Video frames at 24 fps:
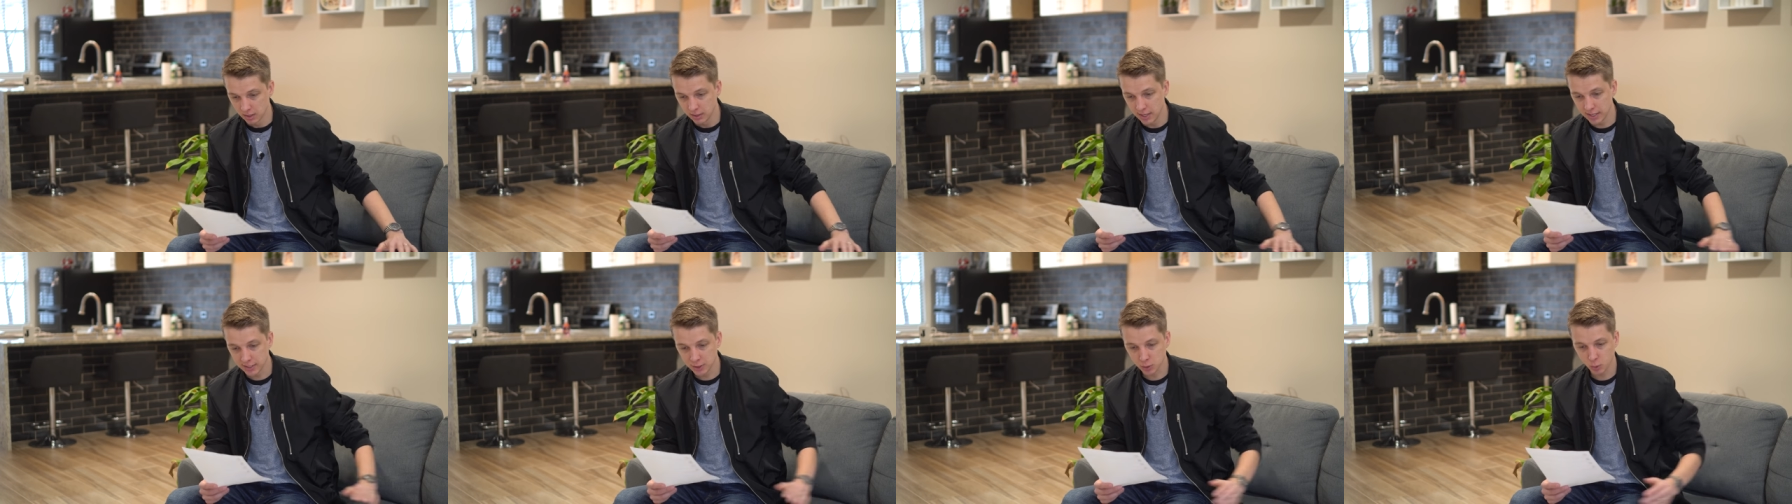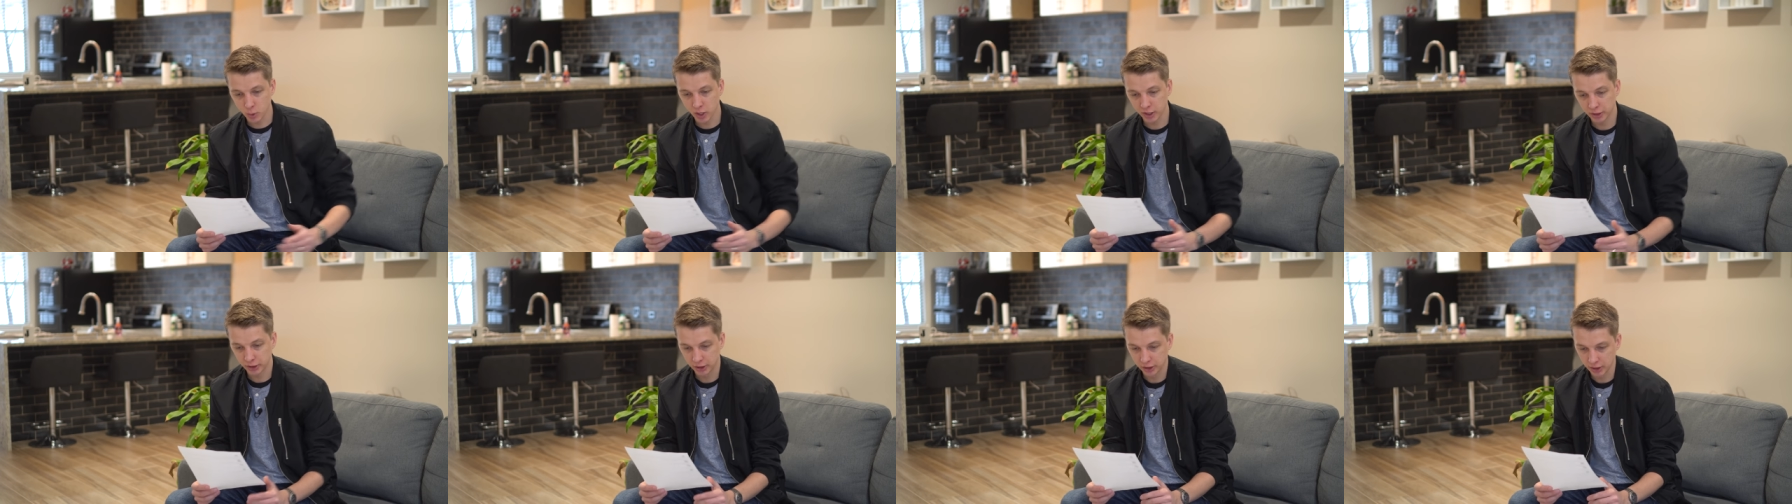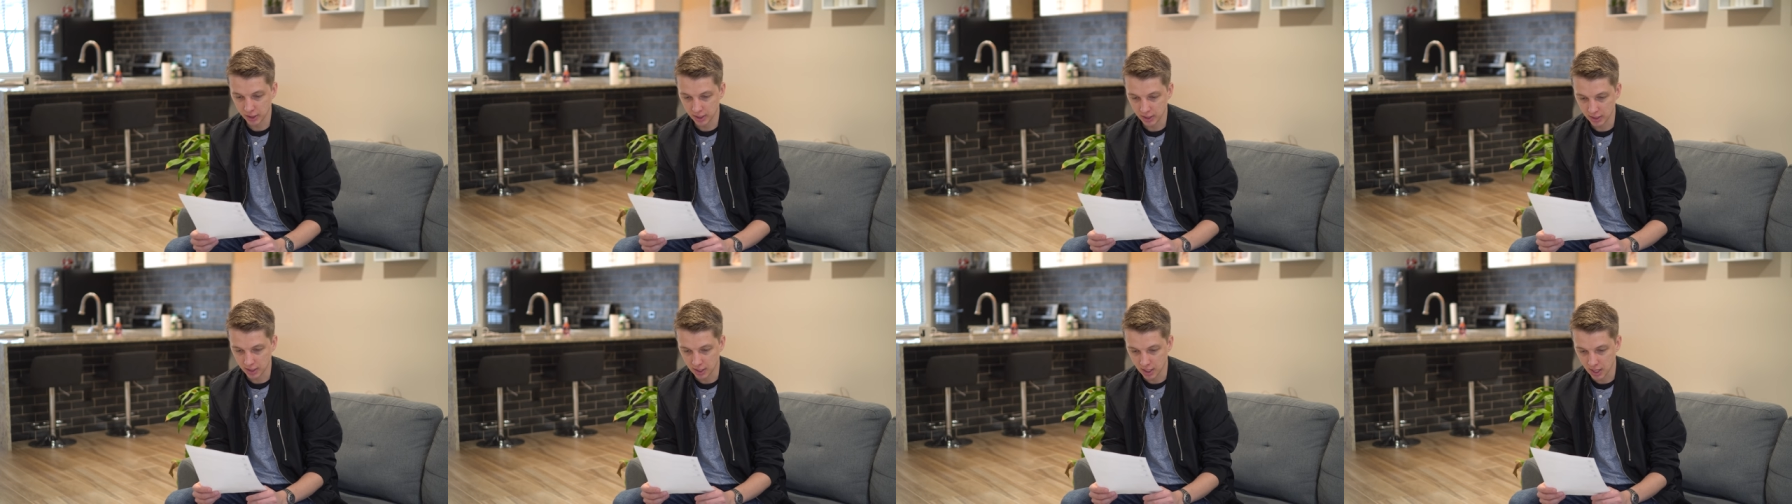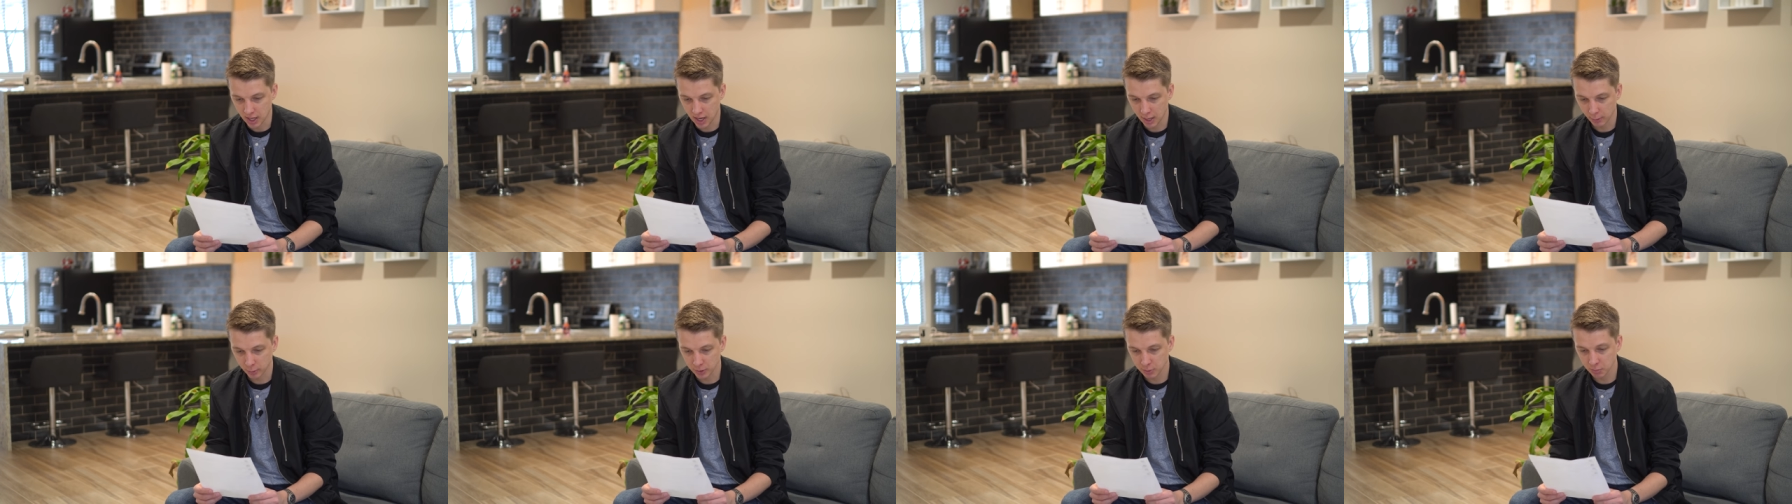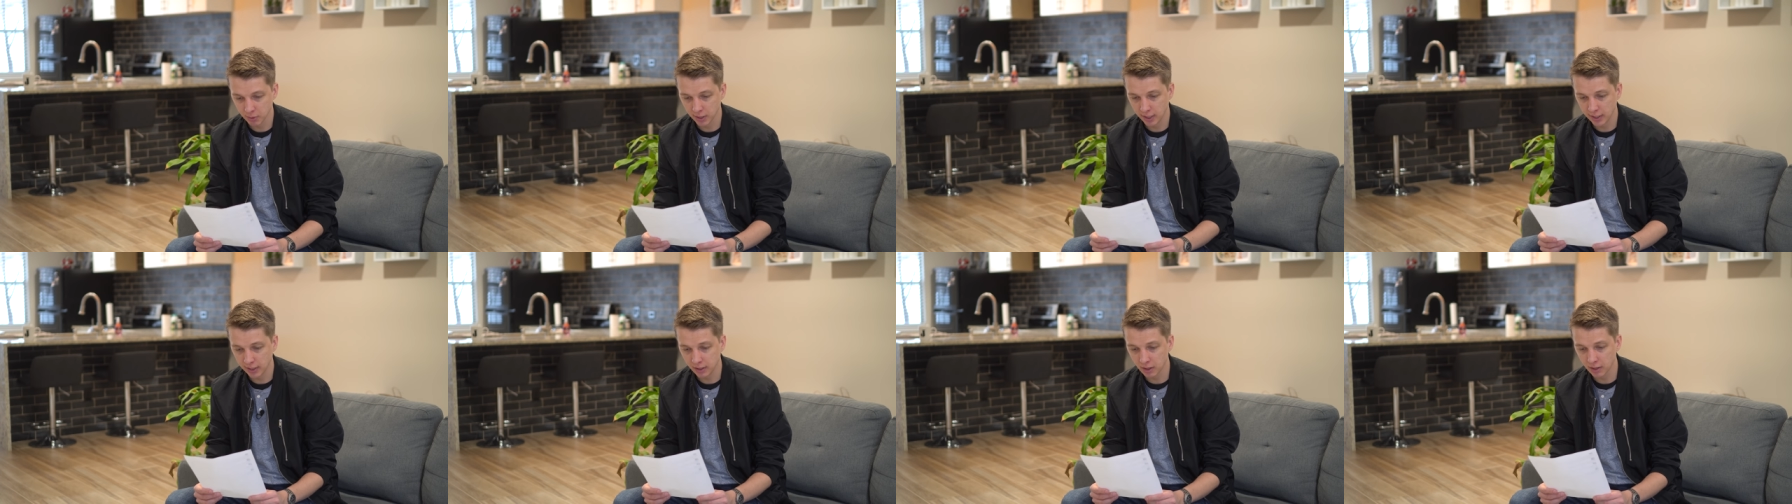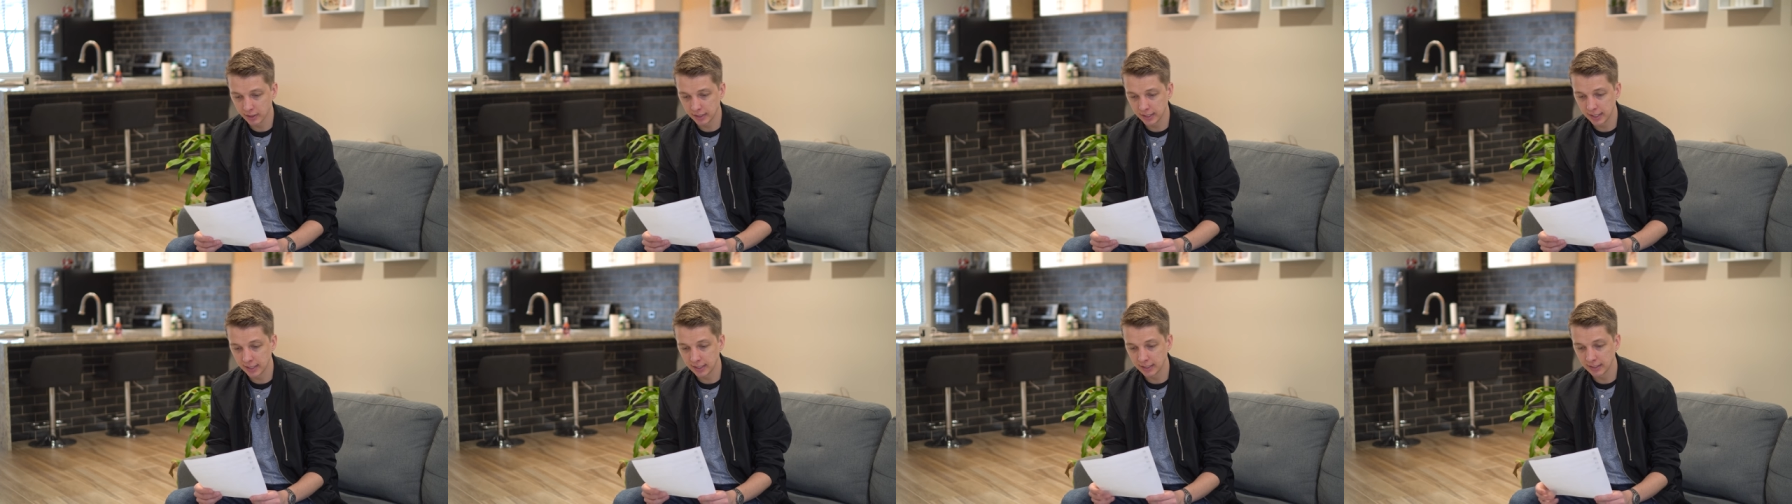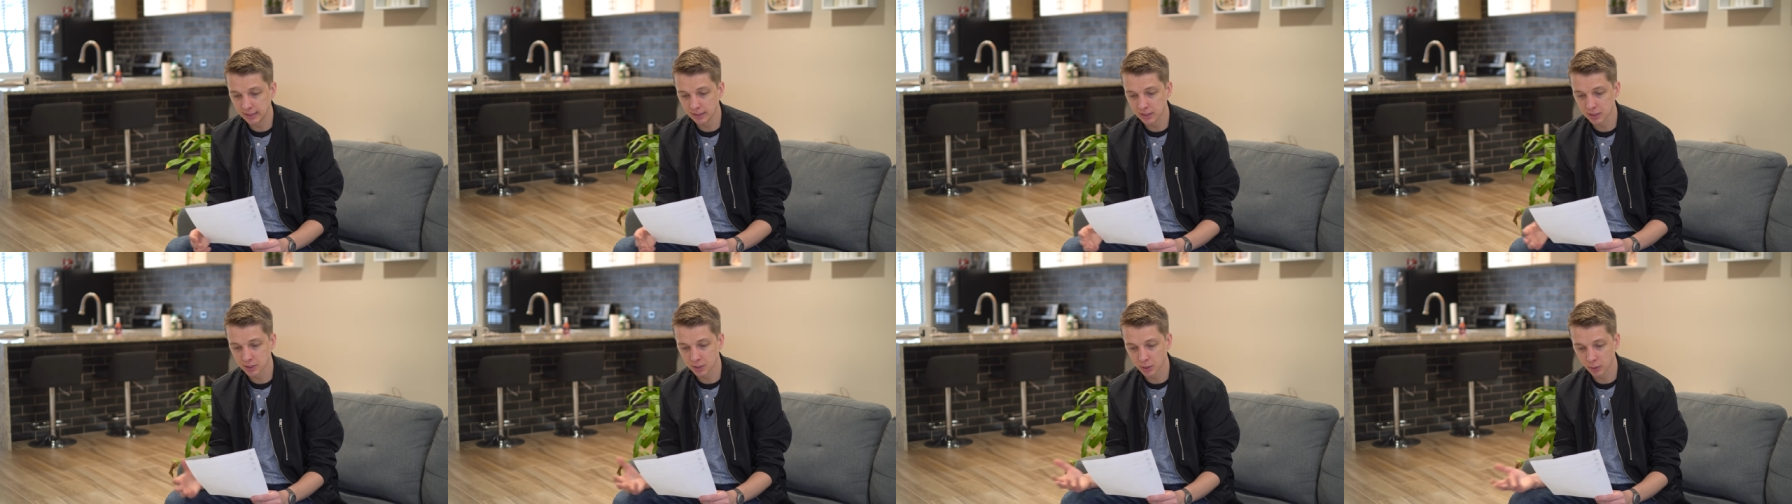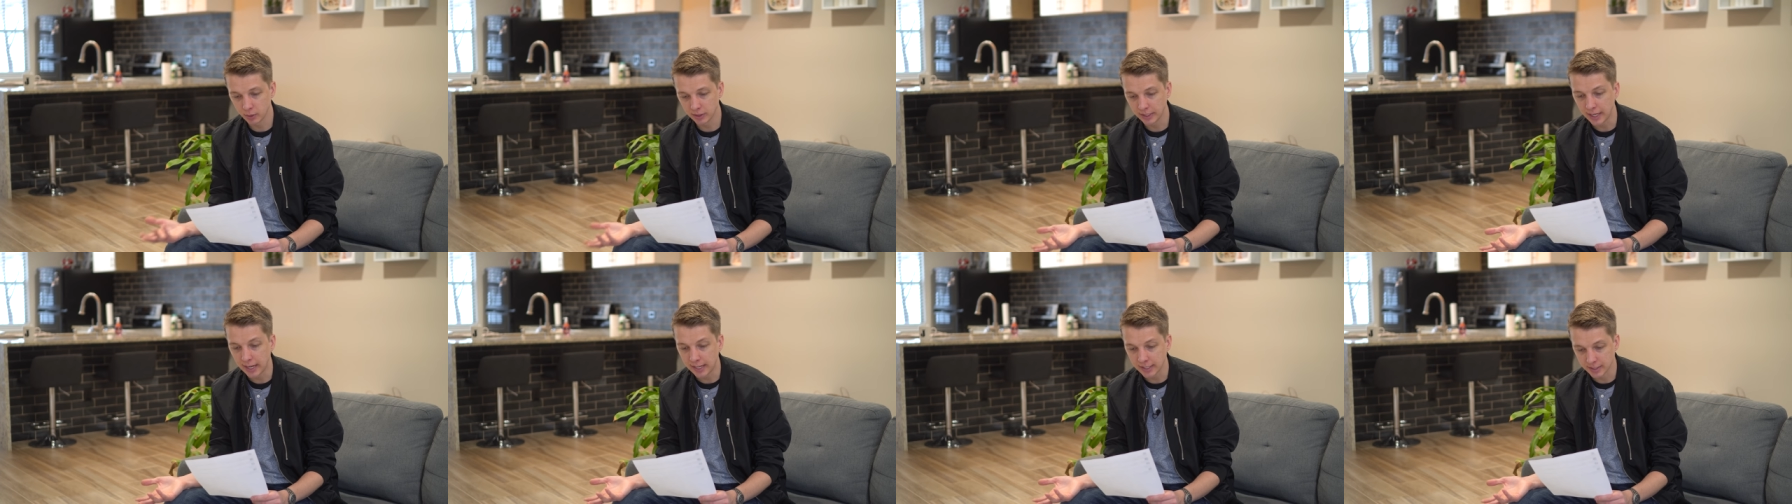Next question. I was planning on getting the Sony